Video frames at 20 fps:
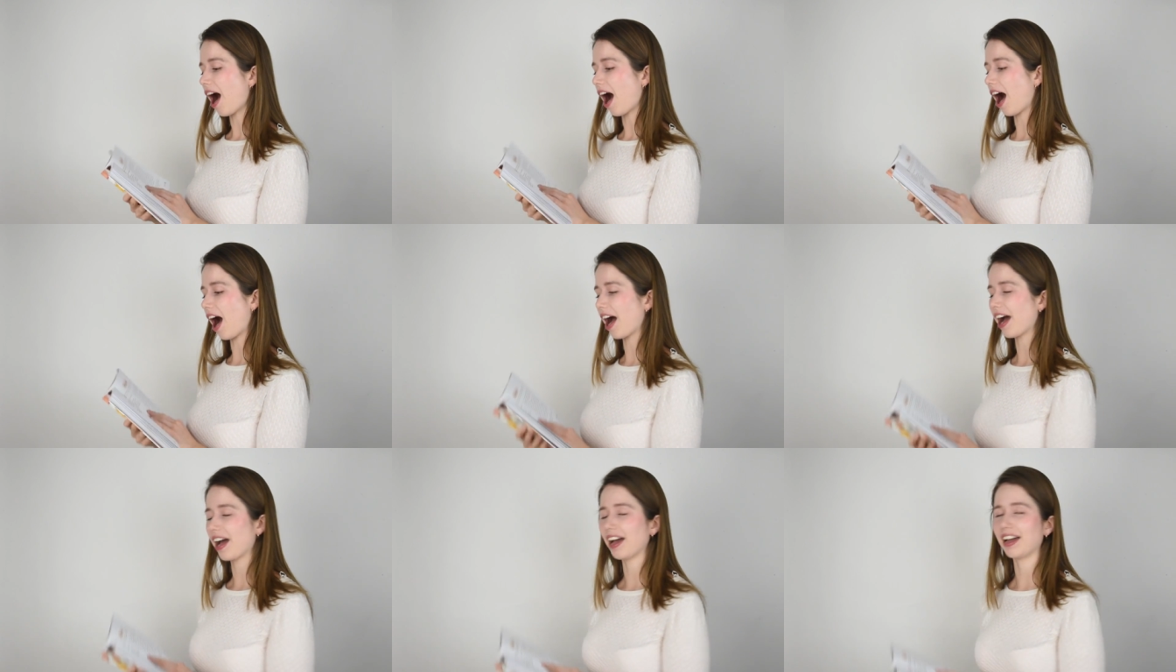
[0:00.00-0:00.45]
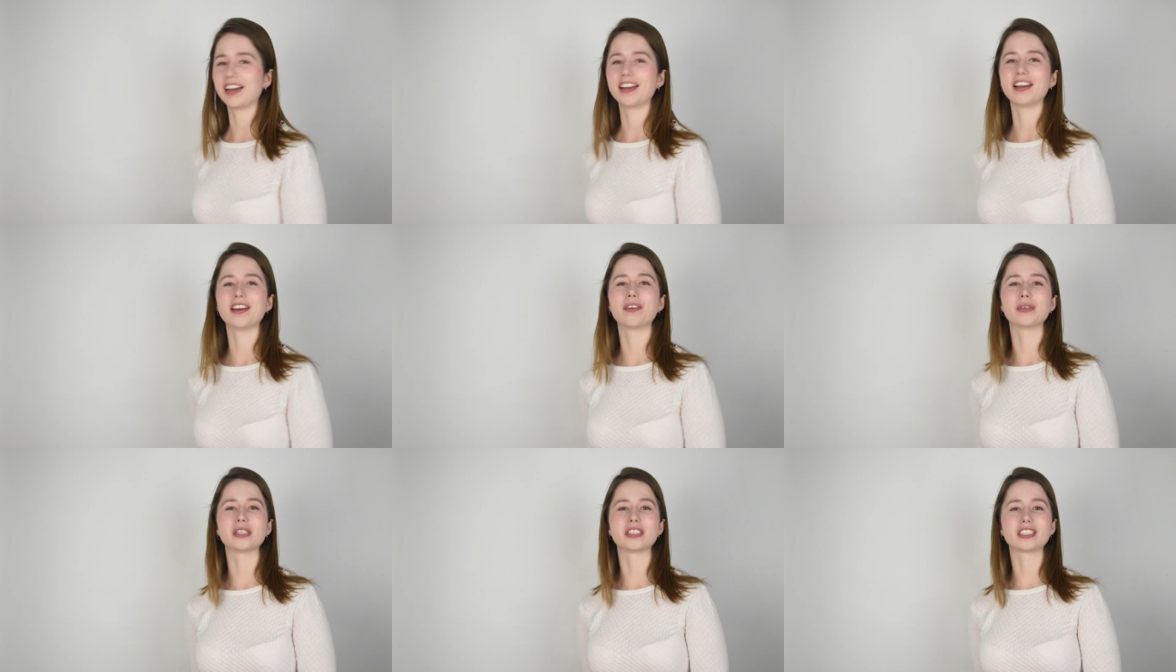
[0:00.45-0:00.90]

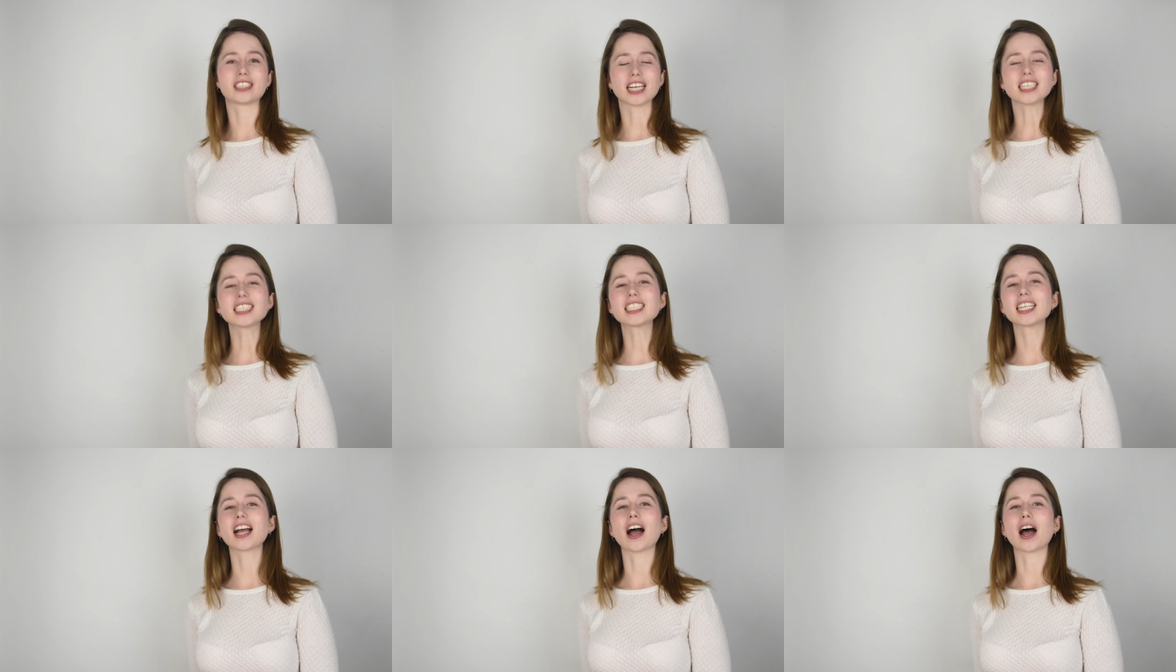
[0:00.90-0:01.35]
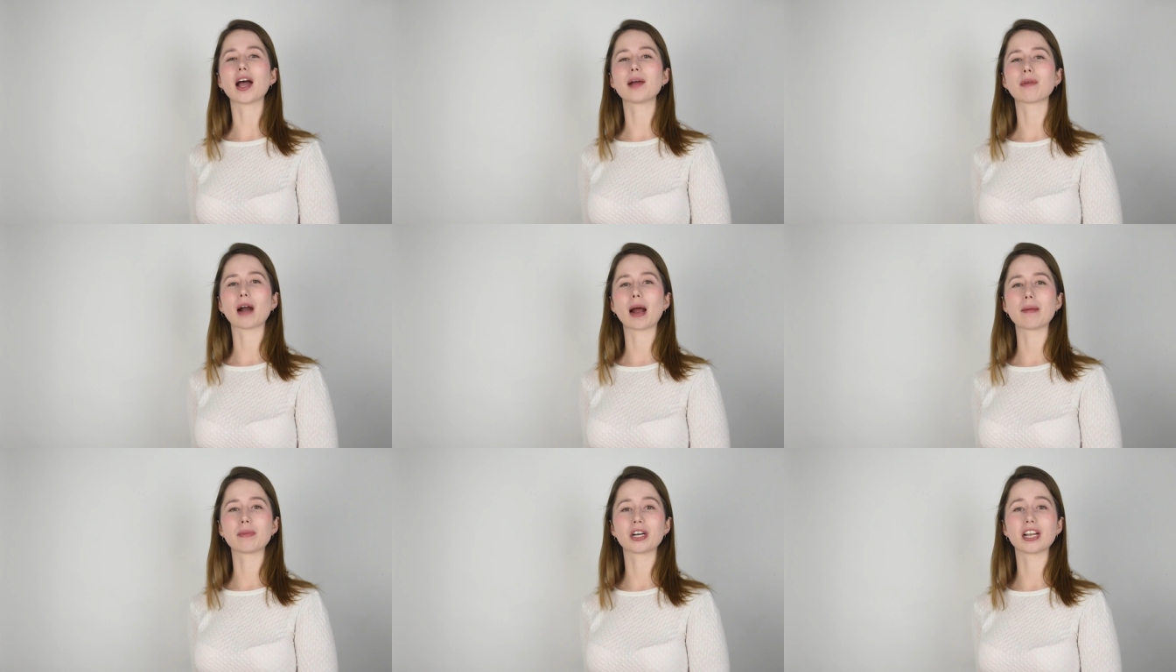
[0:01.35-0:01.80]
I was testing eye
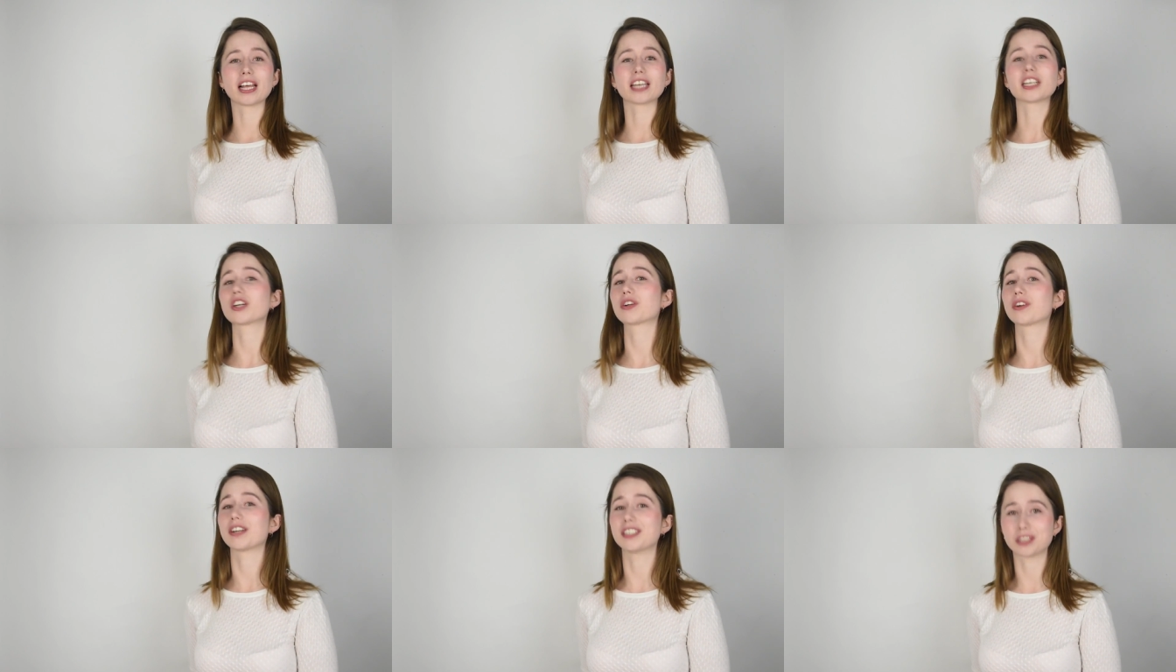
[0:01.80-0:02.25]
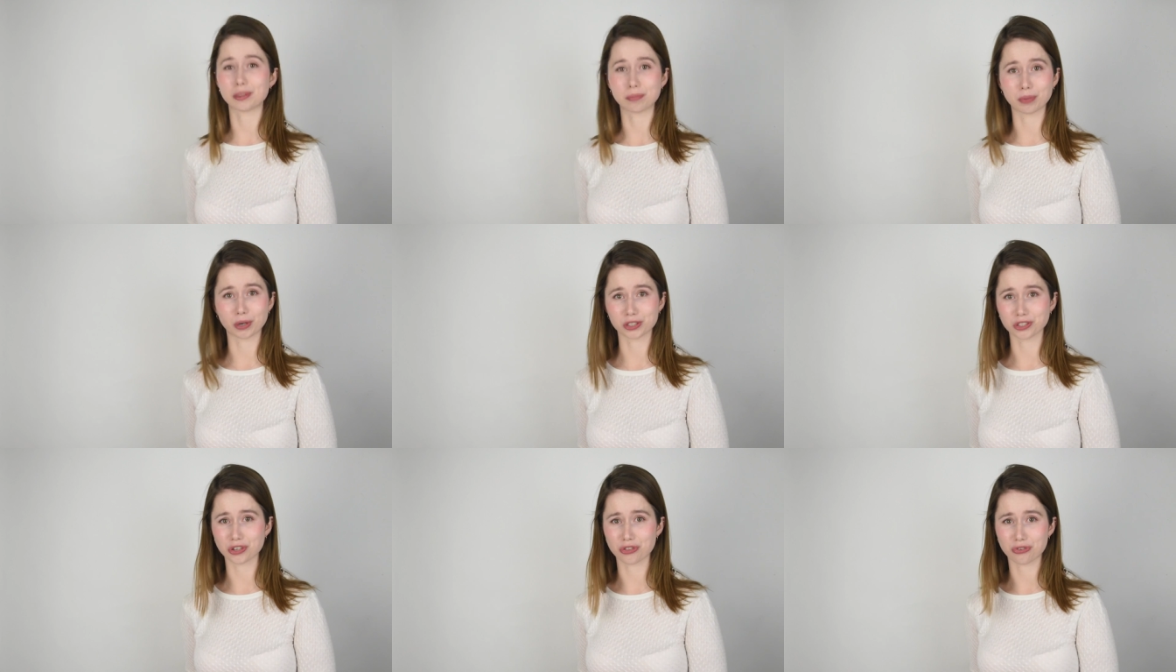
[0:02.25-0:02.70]
primer like a crazy
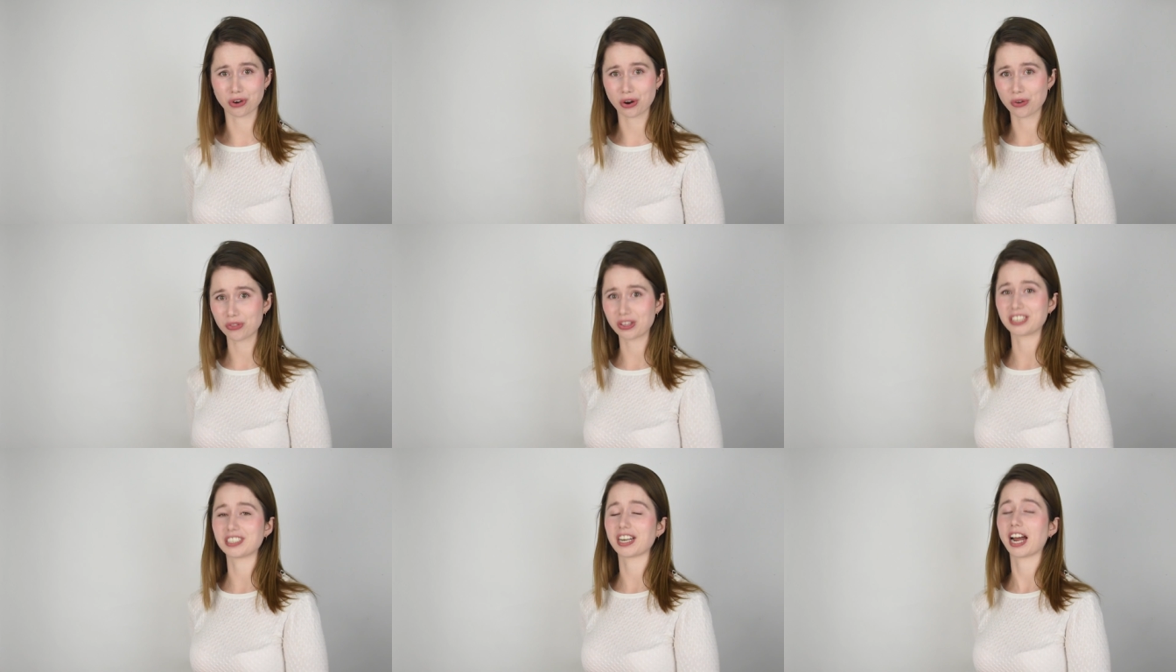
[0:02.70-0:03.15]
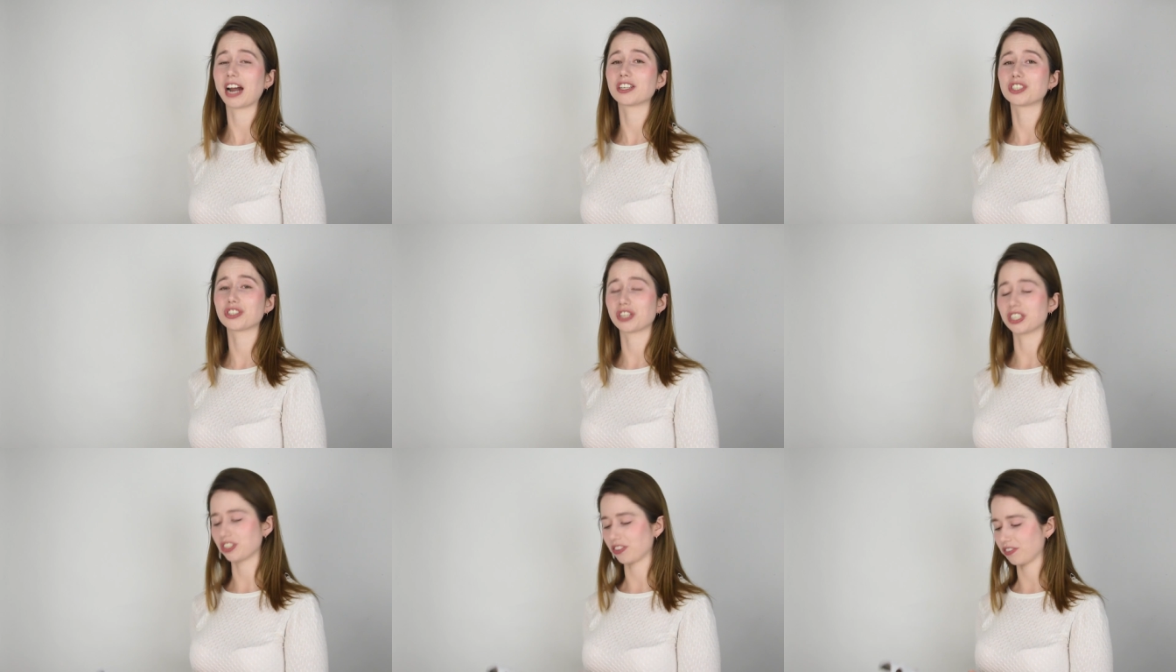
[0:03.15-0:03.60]
person throughout the entire
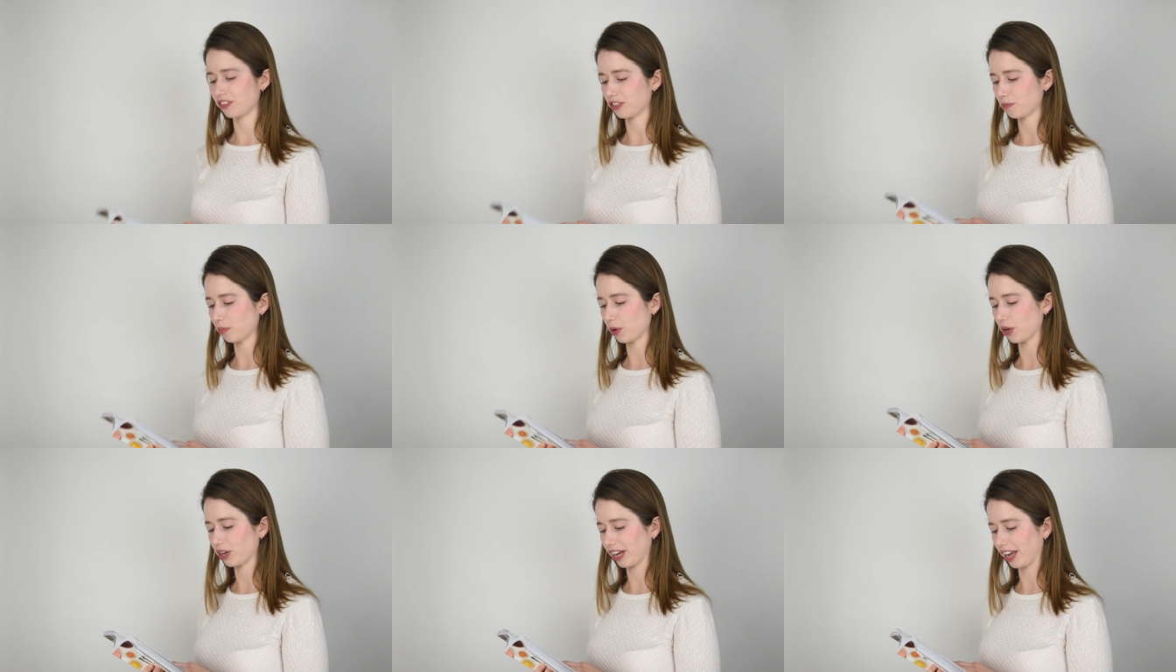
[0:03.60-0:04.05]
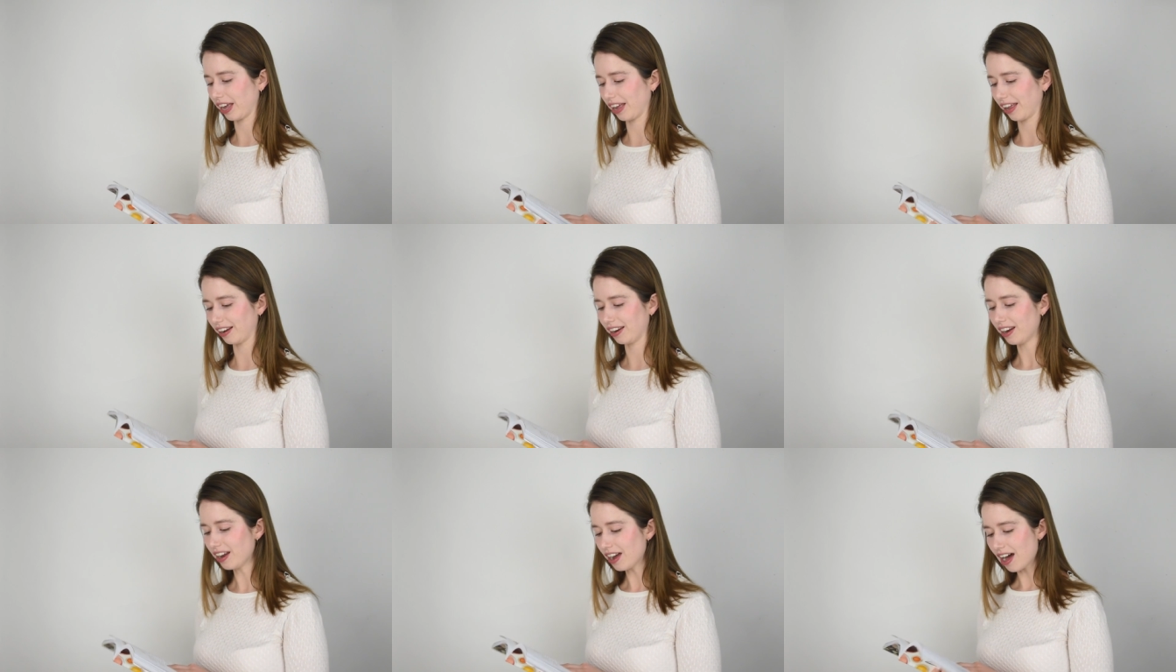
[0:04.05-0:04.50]
duration of this book,
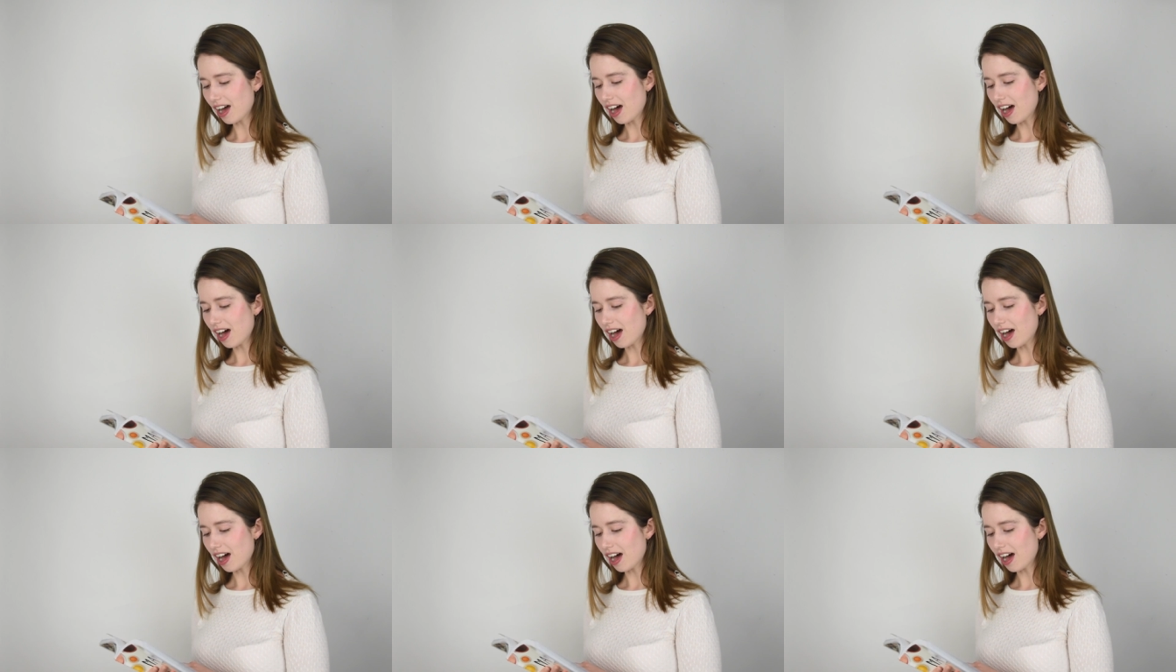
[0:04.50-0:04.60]
and